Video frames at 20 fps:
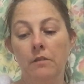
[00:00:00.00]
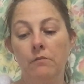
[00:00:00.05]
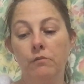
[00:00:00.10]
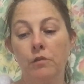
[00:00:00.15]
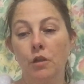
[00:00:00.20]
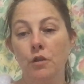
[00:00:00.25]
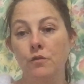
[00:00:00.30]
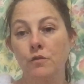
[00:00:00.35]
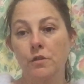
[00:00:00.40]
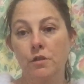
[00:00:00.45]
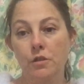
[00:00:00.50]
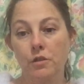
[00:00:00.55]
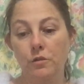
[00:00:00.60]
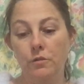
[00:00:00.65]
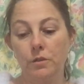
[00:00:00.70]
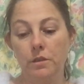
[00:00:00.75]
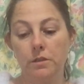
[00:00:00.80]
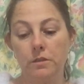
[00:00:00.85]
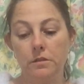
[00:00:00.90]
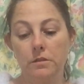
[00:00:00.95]
rows
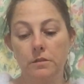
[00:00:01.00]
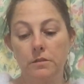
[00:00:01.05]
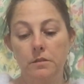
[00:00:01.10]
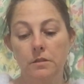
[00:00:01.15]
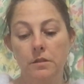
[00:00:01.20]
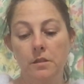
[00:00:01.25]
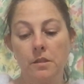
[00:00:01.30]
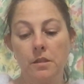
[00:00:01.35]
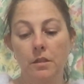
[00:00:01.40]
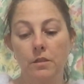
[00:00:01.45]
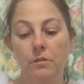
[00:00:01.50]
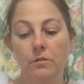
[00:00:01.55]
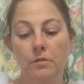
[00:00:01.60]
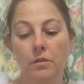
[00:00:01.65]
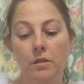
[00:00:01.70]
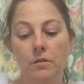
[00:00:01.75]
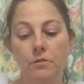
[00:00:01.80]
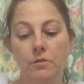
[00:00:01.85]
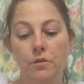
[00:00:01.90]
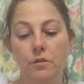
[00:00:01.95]
to it. So
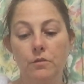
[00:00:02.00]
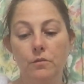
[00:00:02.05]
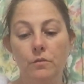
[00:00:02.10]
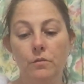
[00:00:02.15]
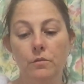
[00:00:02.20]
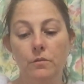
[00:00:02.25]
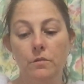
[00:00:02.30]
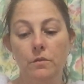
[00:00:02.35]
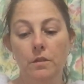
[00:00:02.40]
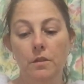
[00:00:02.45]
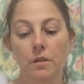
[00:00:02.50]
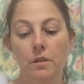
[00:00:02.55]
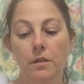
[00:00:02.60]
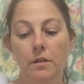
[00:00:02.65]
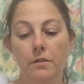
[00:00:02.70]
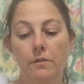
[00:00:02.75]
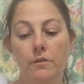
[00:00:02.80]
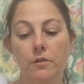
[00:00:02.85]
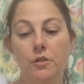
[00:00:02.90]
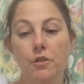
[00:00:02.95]
I'll do
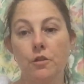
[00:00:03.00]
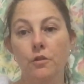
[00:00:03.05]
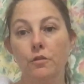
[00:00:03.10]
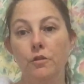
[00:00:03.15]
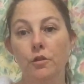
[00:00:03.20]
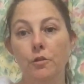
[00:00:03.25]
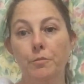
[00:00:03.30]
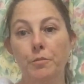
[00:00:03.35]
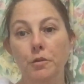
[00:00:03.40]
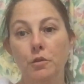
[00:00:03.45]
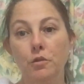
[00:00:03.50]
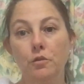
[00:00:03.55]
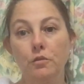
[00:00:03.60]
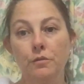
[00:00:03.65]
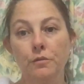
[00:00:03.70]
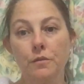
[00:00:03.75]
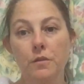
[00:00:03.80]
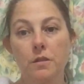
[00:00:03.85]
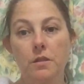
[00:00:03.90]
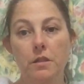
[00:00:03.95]
the 2 new
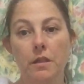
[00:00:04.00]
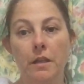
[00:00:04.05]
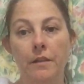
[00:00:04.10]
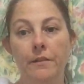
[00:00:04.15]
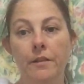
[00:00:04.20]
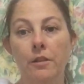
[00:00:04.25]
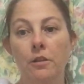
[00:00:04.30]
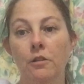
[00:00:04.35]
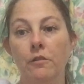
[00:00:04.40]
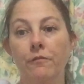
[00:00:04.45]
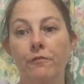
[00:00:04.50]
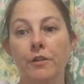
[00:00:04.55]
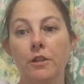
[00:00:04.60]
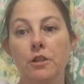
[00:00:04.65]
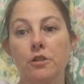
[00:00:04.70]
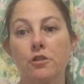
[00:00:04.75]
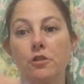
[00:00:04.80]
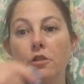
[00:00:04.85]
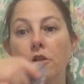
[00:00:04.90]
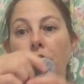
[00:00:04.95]
balls, and then I'll
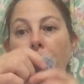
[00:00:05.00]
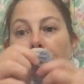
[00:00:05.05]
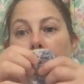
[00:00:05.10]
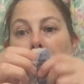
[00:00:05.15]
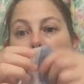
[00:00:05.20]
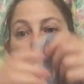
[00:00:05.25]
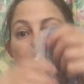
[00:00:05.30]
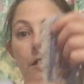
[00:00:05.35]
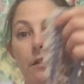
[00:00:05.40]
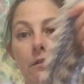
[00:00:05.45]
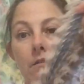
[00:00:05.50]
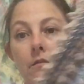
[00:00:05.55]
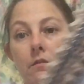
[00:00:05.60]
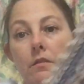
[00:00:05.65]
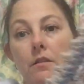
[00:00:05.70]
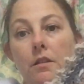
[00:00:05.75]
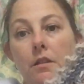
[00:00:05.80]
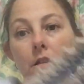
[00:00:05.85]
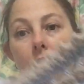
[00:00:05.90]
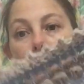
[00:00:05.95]
finish it off again
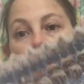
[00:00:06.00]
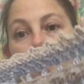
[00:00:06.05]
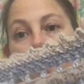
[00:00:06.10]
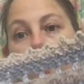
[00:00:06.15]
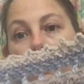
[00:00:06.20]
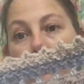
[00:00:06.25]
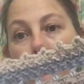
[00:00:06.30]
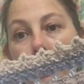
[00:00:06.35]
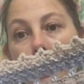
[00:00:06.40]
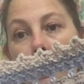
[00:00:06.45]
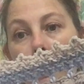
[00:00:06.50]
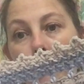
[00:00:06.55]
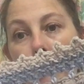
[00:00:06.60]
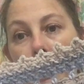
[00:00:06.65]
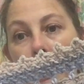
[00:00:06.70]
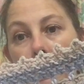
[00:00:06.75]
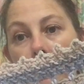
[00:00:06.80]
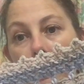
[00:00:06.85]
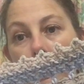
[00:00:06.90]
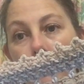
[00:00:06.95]
with the
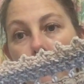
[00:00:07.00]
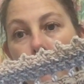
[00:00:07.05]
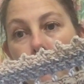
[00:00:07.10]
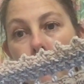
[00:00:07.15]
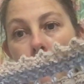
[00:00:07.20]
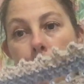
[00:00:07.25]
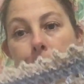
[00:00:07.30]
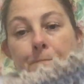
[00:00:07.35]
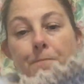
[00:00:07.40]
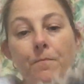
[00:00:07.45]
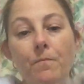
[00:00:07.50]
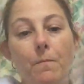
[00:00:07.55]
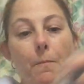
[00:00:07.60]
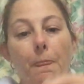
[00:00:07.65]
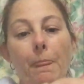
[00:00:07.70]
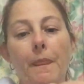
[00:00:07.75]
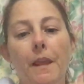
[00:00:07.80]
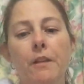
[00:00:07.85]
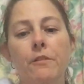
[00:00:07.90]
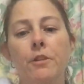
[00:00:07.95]
picot border.
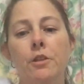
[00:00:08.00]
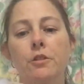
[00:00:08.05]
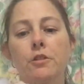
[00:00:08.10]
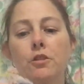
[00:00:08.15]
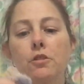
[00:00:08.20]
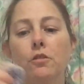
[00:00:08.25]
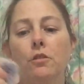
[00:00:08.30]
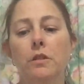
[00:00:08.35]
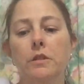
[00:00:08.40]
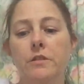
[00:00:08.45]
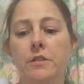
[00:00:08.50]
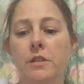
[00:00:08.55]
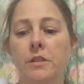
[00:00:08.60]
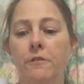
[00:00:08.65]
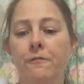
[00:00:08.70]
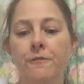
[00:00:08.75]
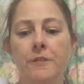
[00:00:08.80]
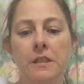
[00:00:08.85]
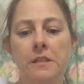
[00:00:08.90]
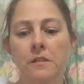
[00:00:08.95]
The shawl
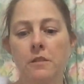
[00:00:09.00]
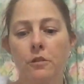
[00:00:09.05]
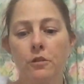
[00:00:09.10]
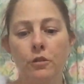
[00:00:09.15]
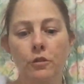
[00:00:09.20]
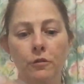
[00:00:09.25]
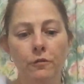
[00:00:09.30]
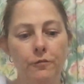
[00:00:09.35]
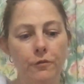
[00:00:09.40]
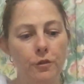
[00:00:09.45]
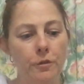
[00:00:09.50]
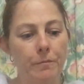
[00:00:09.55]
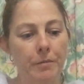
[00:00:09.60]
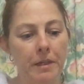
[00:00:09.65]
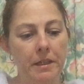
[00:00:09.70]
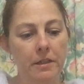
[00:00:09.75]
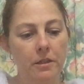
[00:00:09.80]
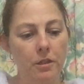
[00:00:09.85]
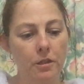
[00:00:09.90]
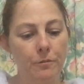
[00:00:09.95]
itself doesn't call for a
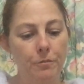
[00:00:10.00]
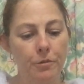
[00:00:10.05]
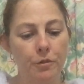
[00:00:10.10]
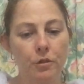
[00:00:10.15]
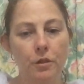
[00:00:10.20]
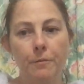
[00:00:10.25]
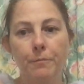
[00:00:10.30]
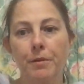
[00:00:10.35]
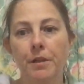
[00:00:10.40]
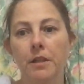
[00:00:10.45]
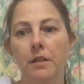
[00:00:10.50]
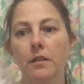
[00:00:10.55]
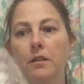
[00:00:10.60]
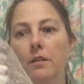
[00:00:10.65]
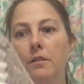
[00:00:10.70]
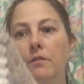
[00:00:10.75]
picot border, but